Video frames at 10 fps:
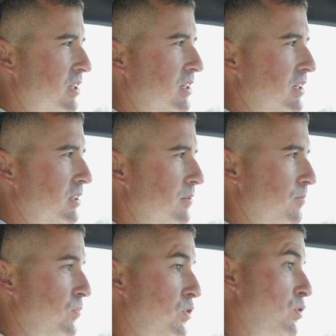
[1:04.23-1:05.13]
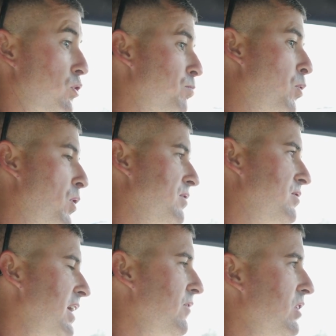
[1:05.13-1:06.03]
the
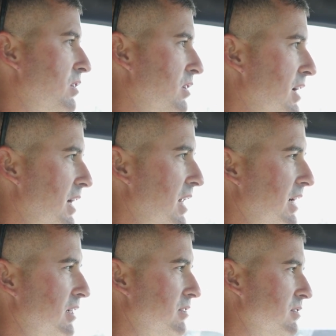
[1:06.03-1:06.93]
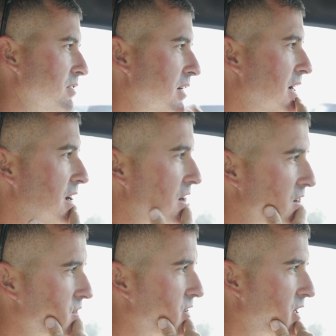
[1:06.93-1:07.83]
2.7, I
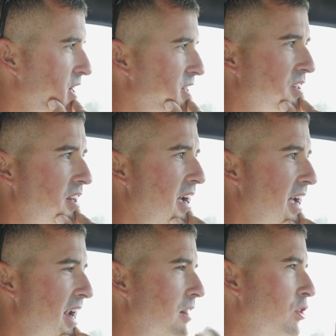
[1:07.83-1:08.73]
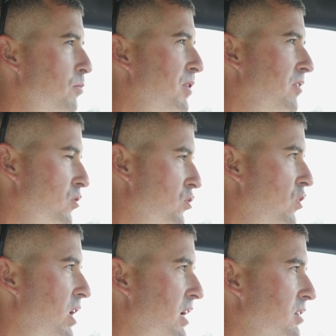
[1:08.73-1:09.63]
ain't gonna lie, I had a little bit of
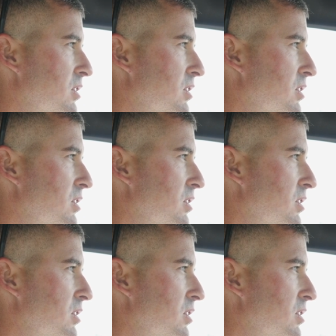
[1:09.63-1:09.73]
regret.